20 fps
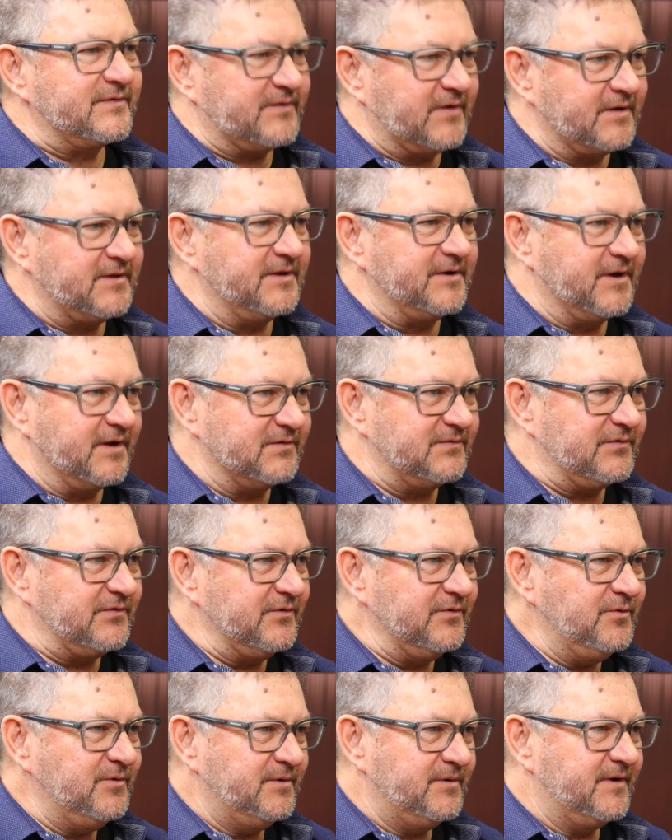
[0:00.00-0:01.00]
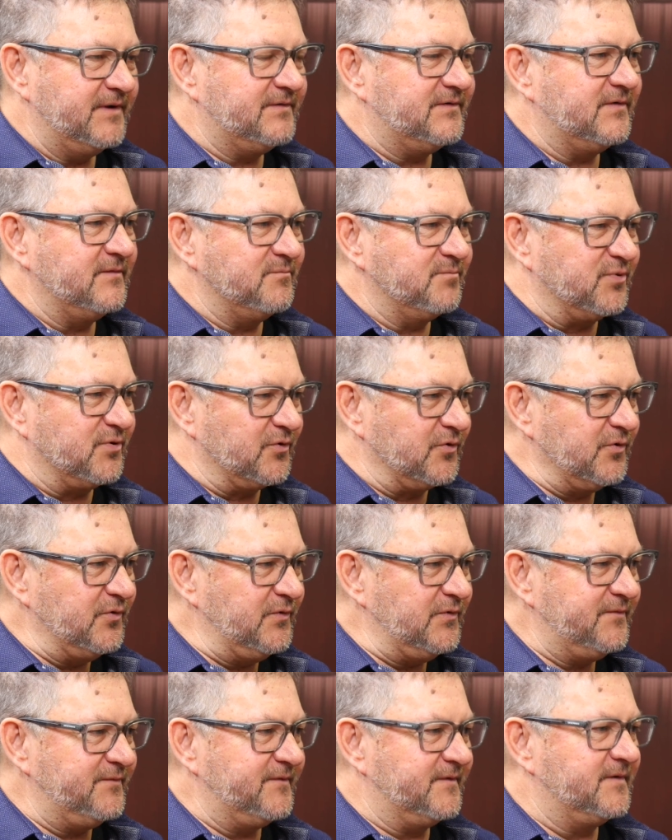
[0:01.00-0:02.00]
is still an issue. It's
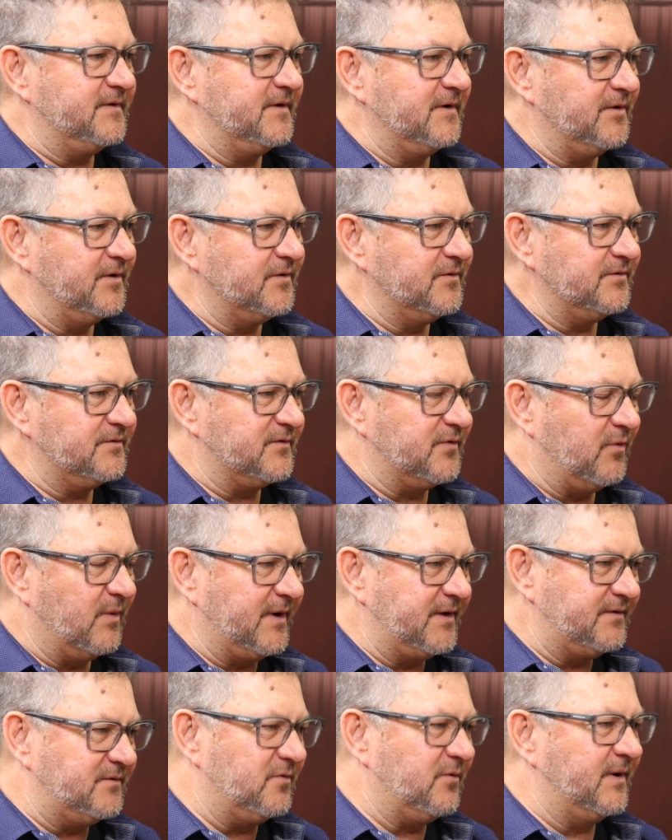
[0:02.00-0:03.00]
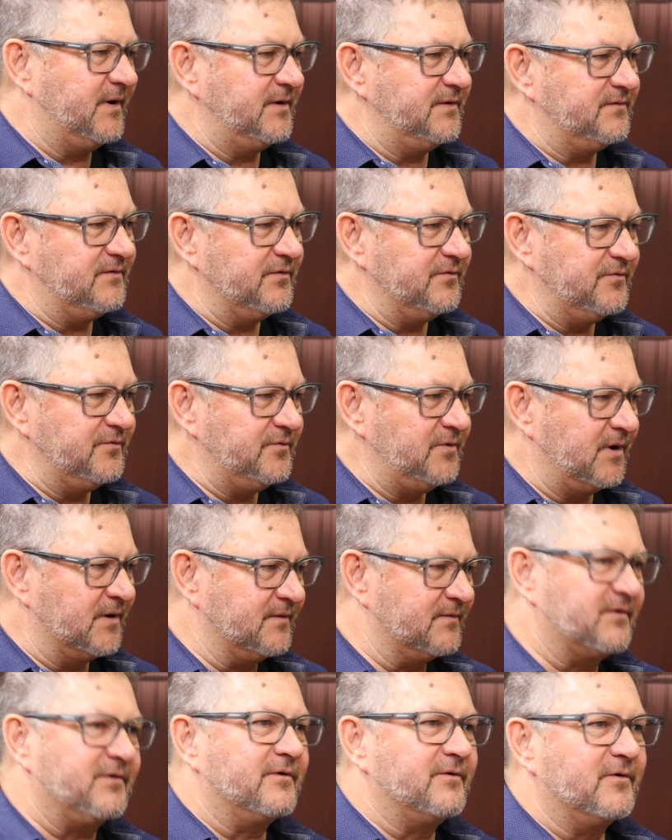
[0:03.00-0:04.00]
improved. 2022, our
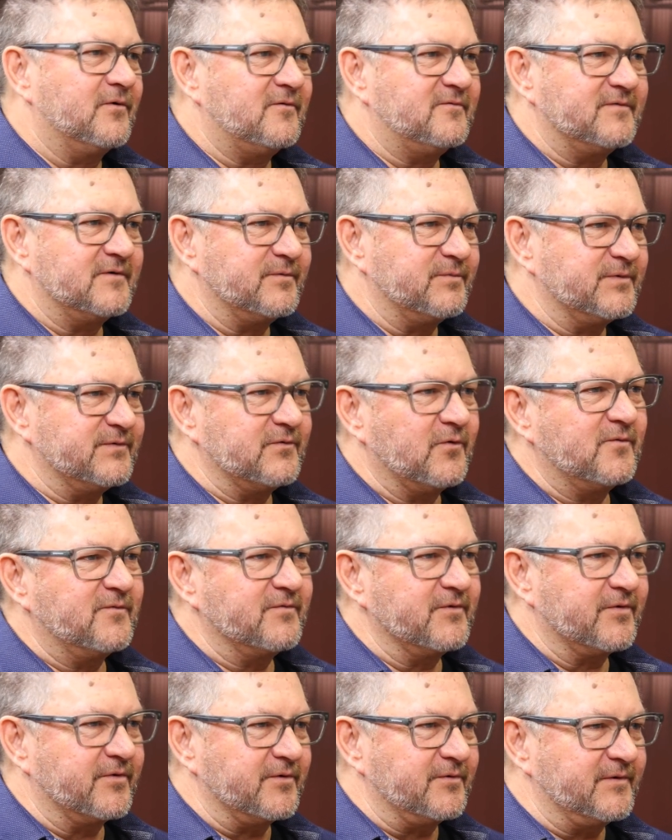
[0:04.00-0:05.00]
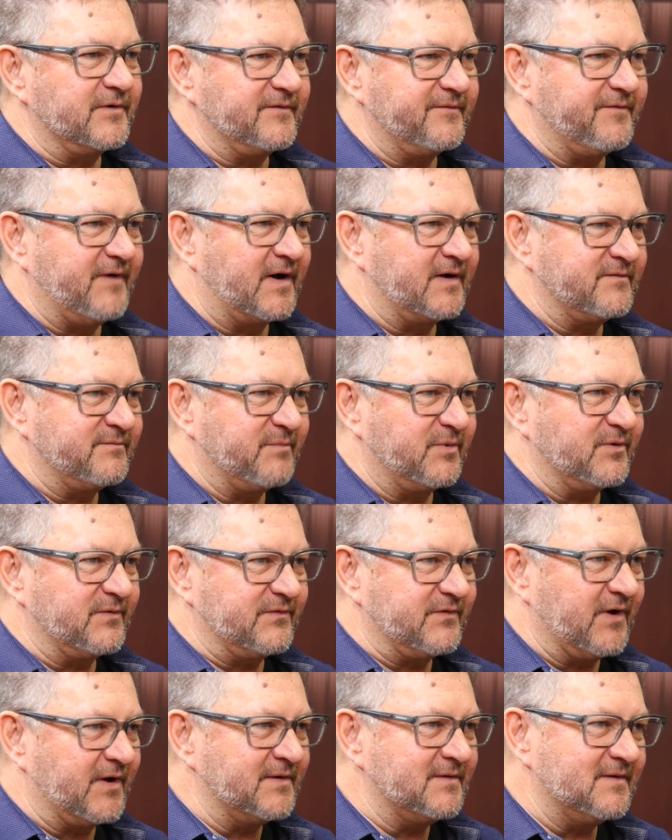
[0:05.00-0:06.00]
turnover was over
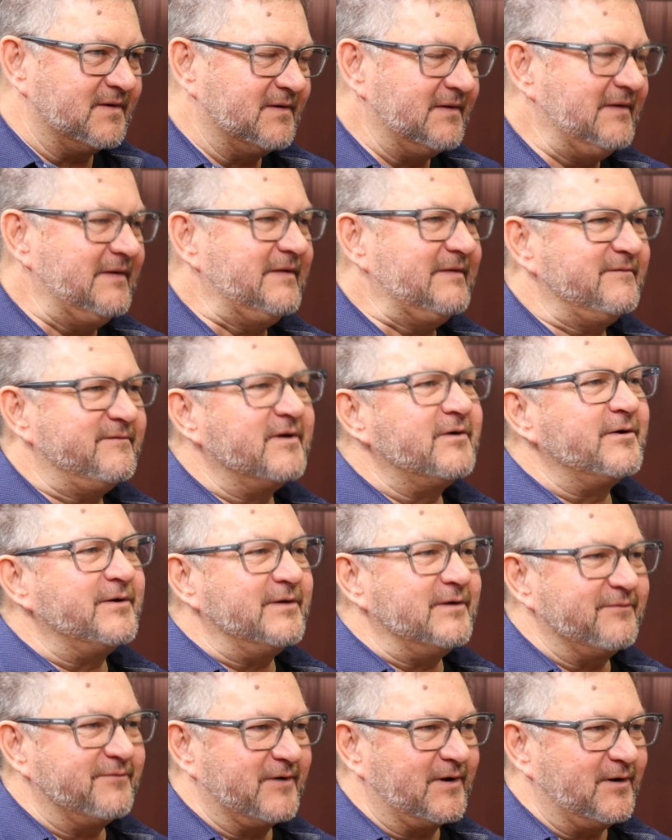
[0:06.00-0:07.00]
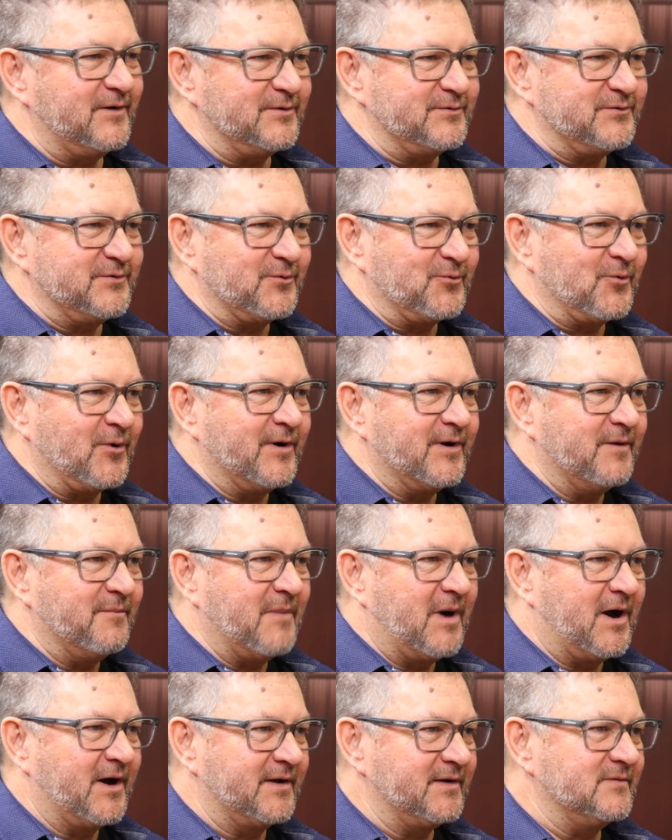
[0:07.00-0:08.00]
35%. Very difficult to run a
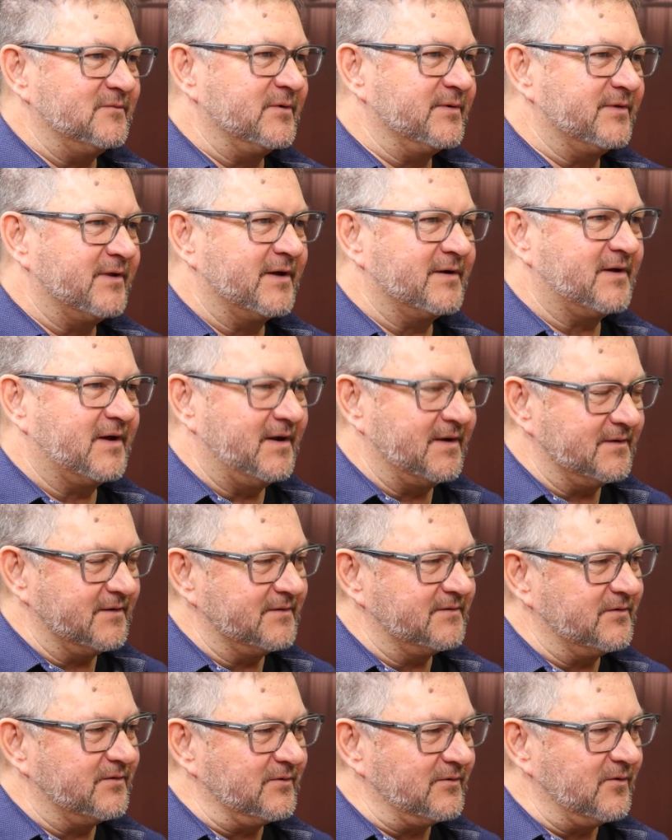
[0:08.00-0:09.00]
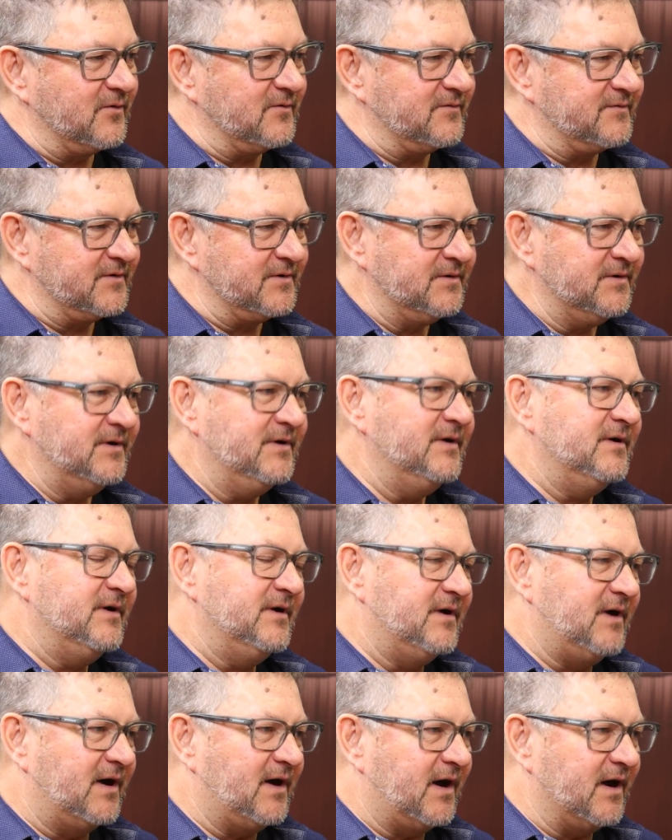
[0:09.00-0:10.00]
mine with that kind of turnover.
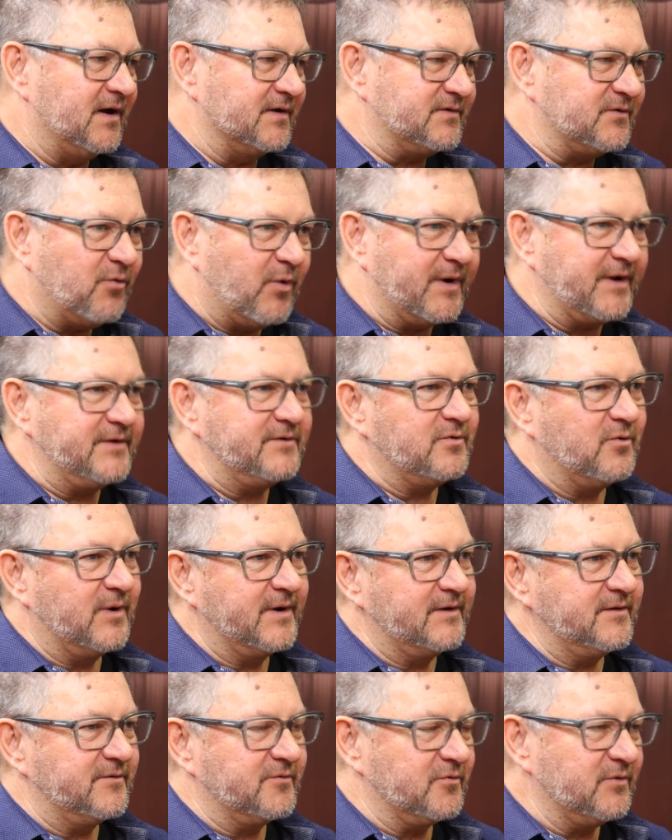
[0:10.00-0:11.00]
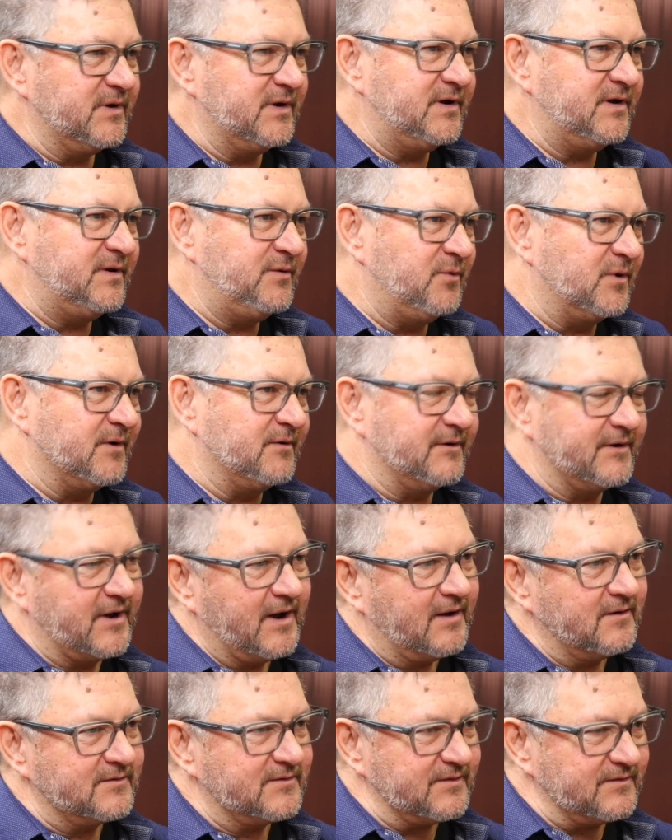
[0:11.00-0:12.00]
2023, we're
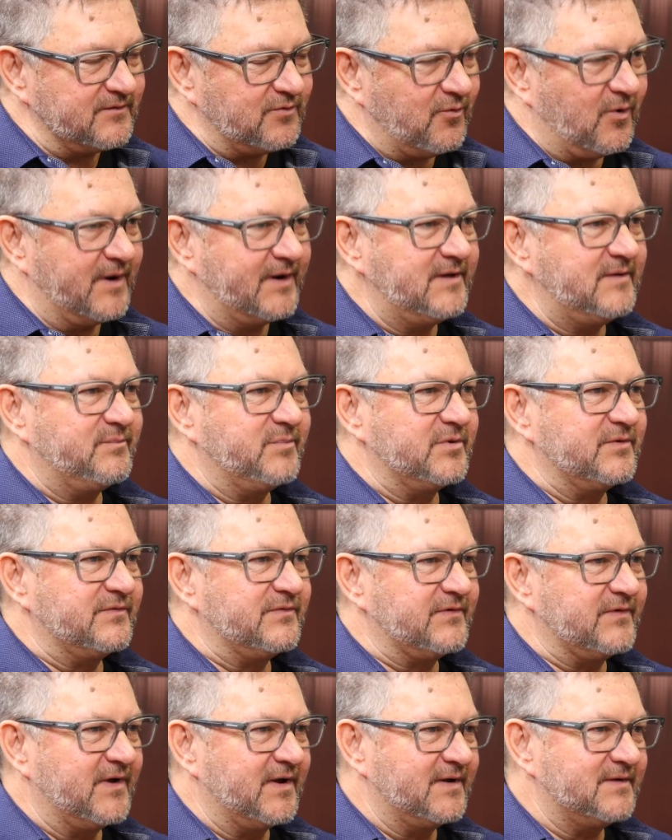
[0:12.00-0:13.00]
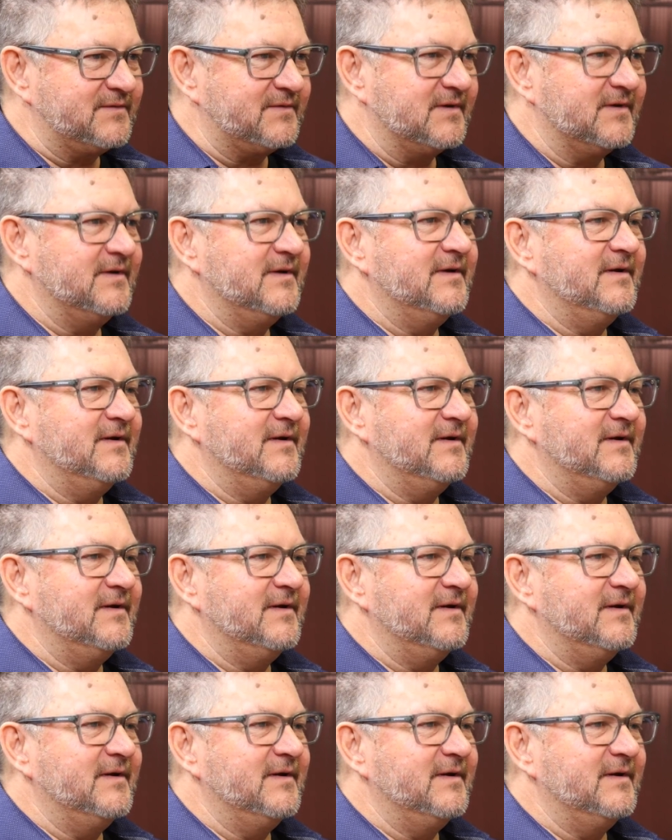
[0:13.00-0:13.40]
down to 20%,